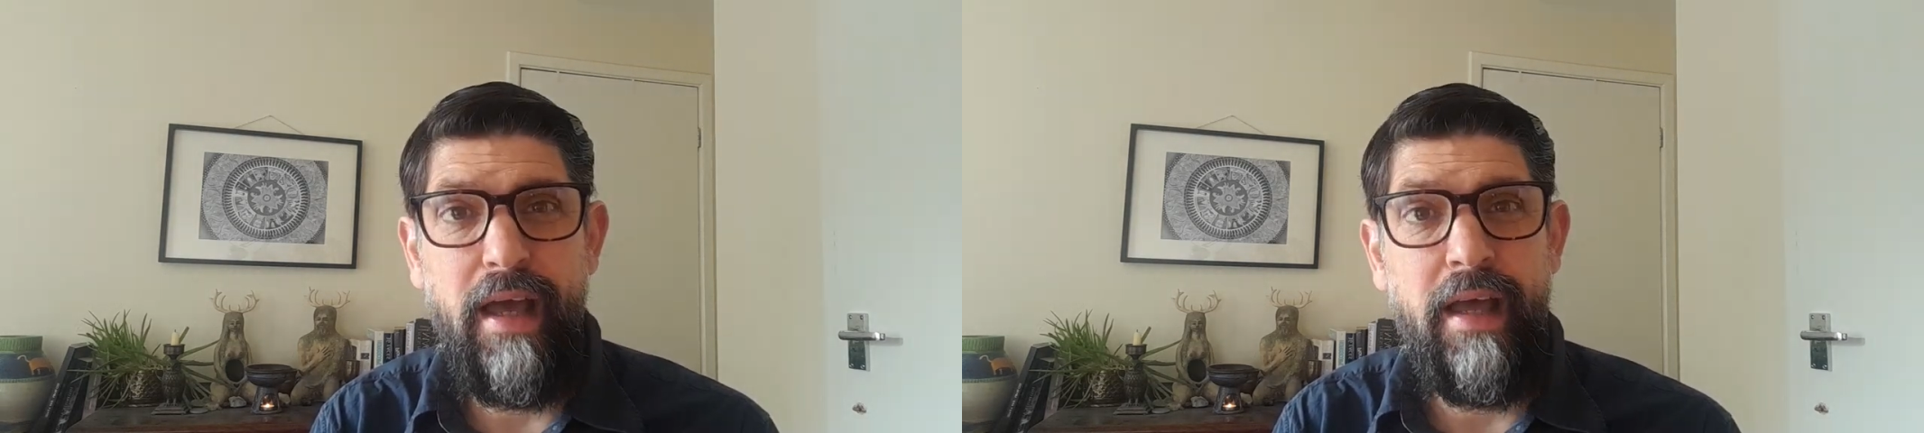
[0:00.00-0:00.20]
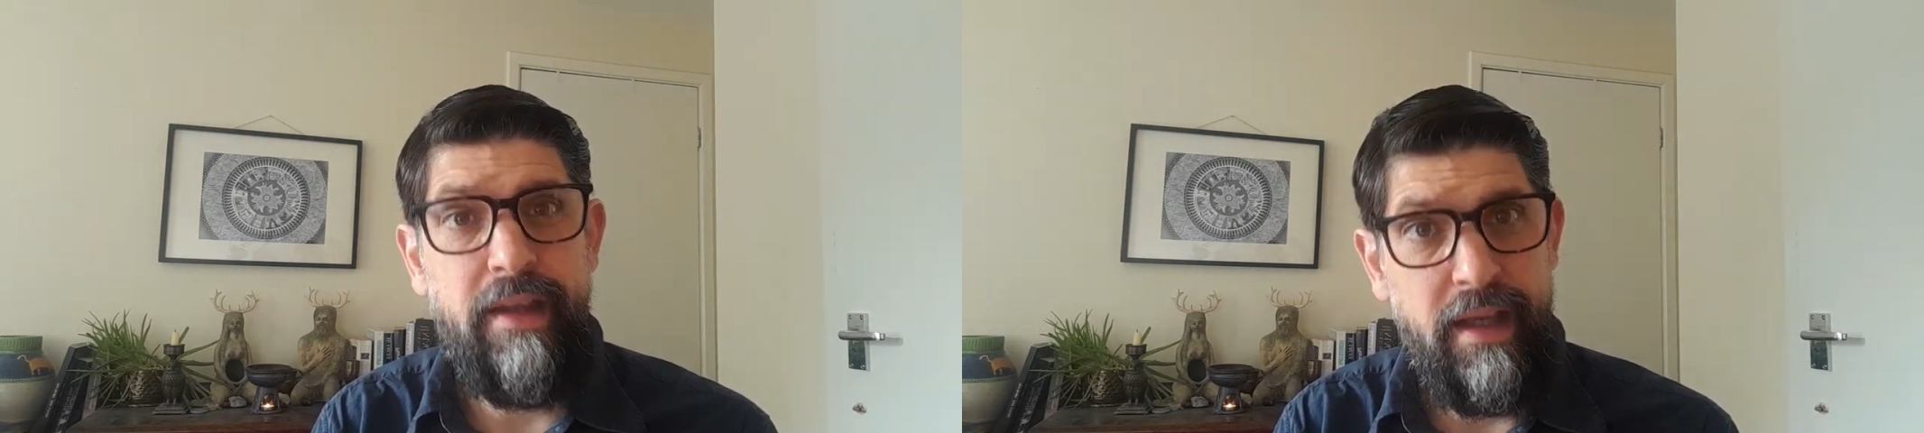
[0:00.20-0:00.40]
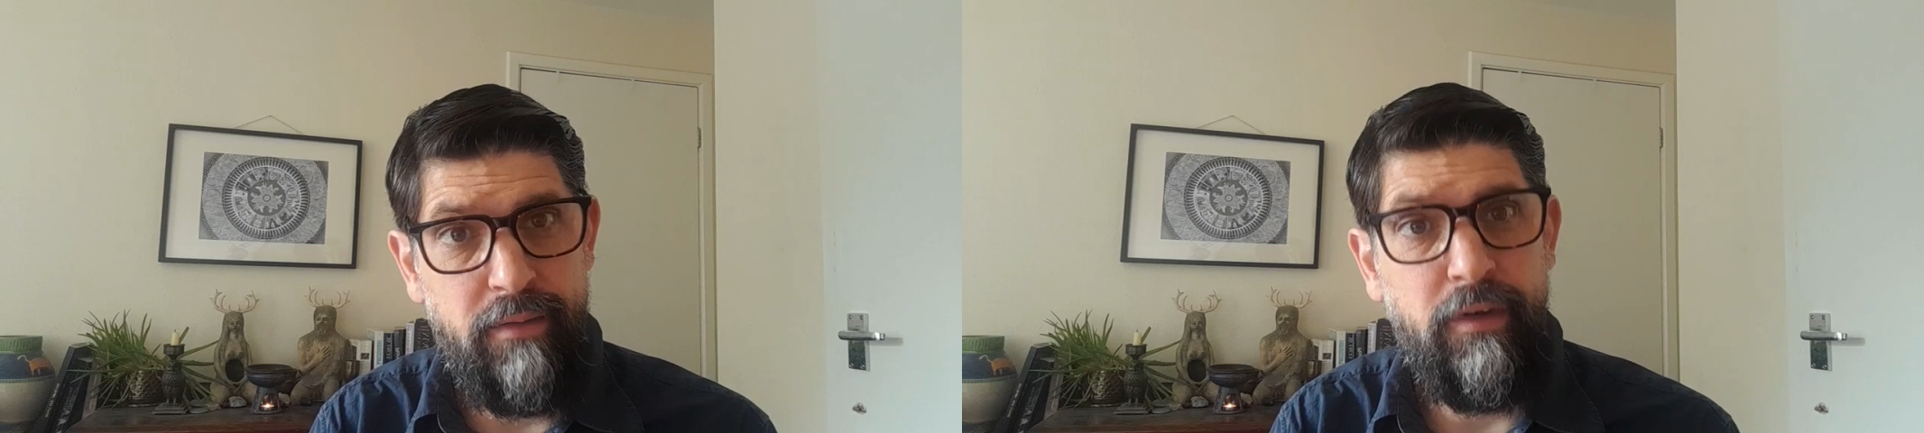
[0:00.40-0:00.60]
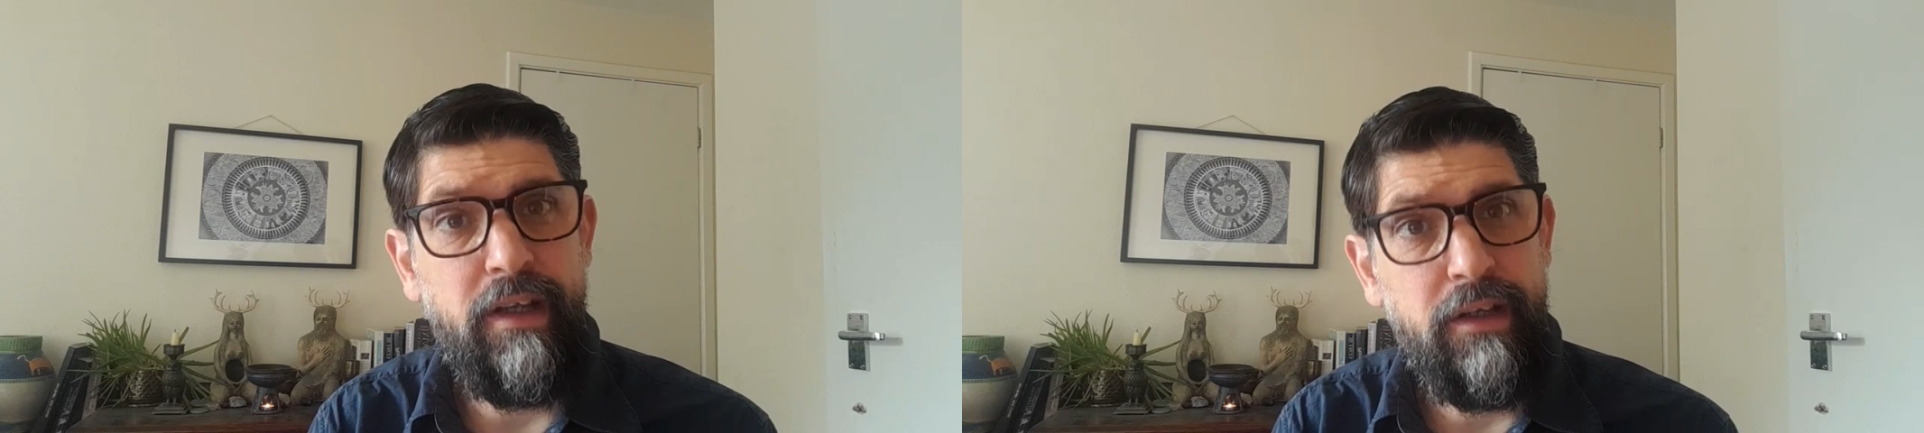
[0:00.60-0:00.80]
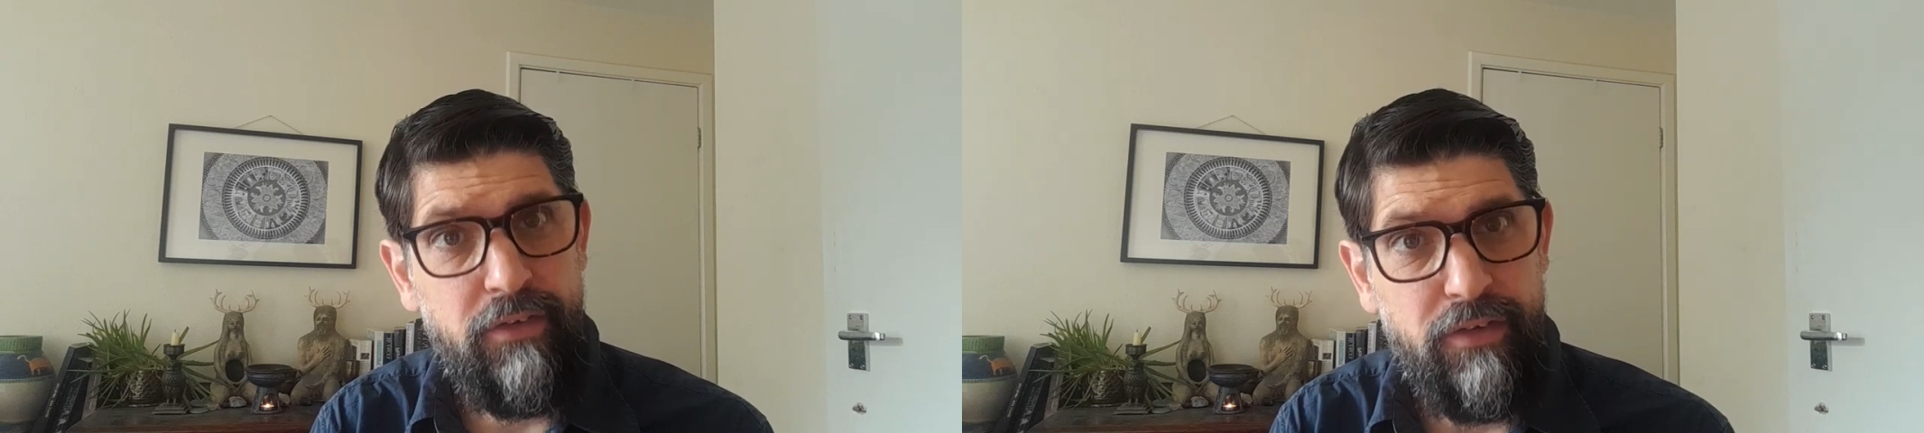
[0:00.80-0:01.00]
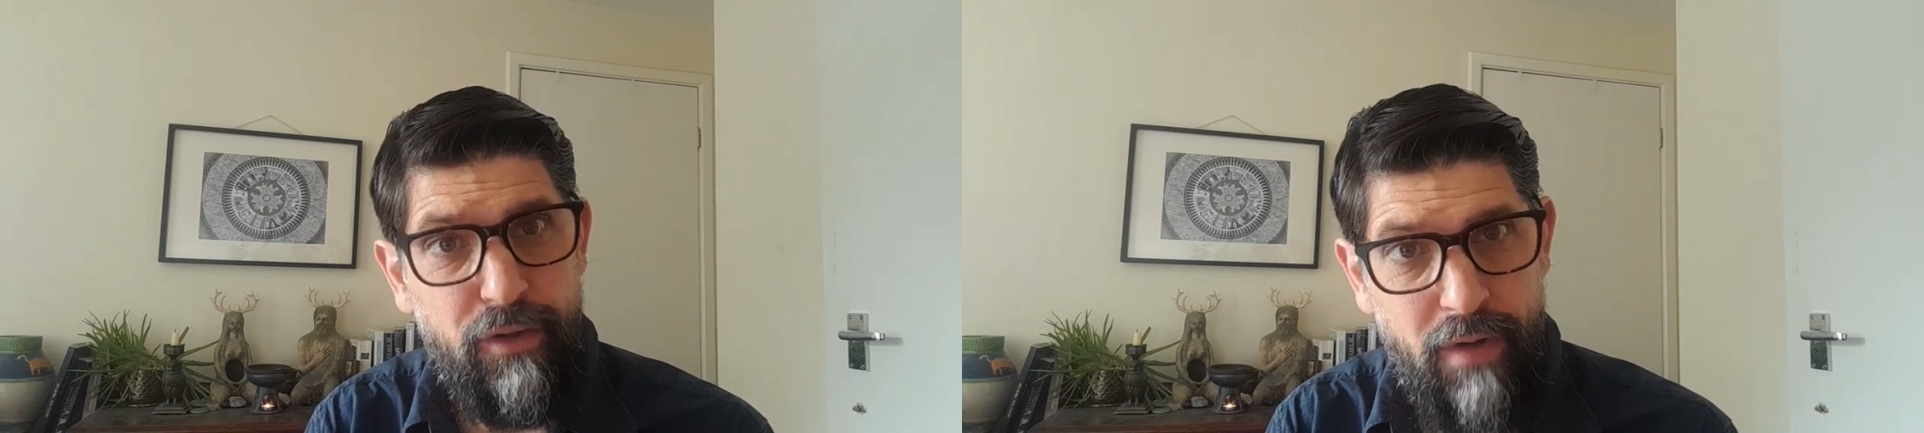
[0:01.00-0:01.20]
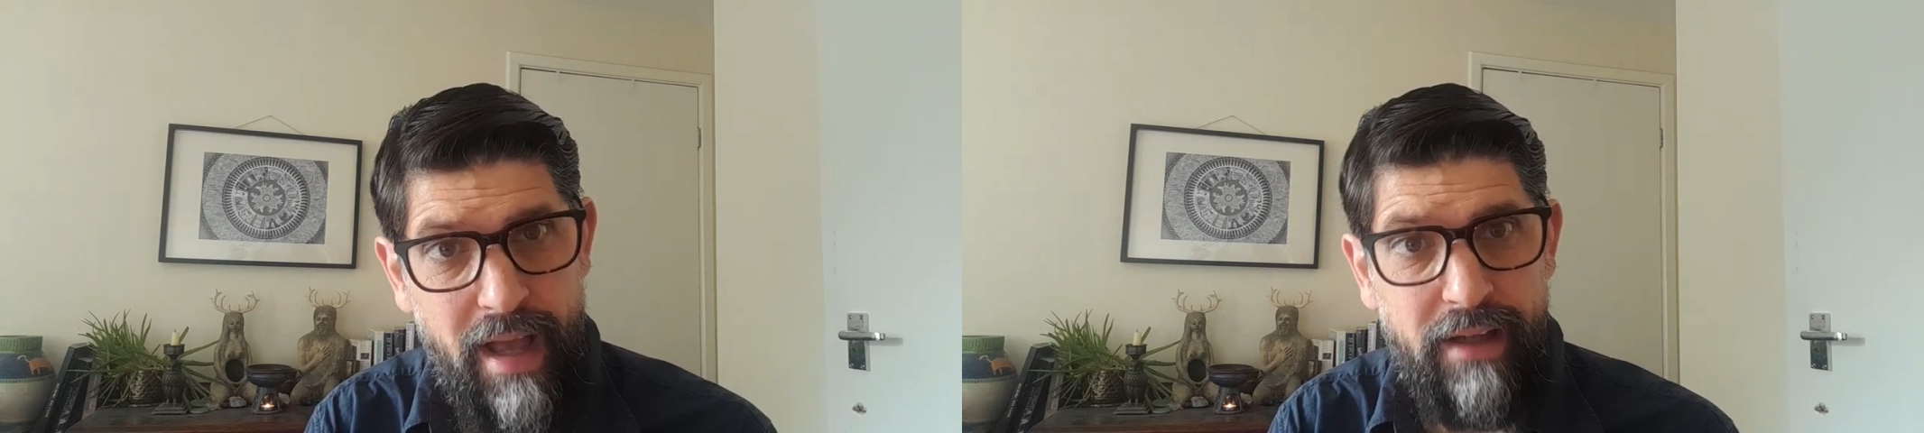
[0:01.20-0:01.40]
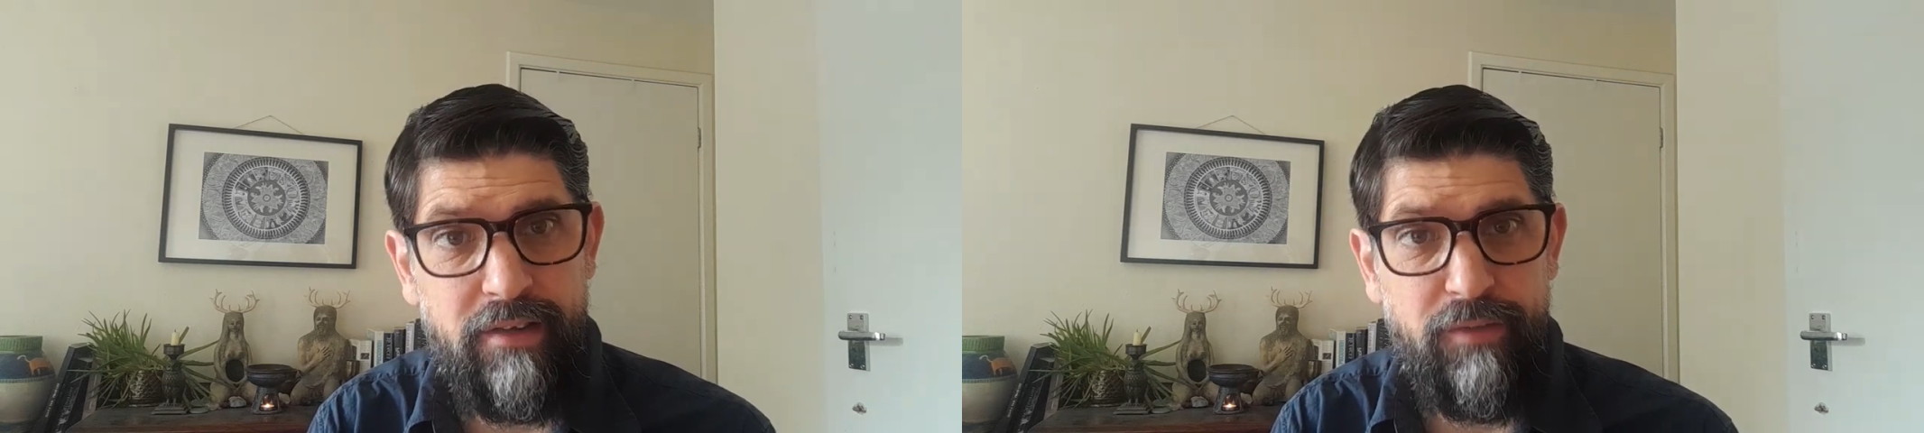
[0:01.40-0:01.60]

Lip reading: and then when it goes direct,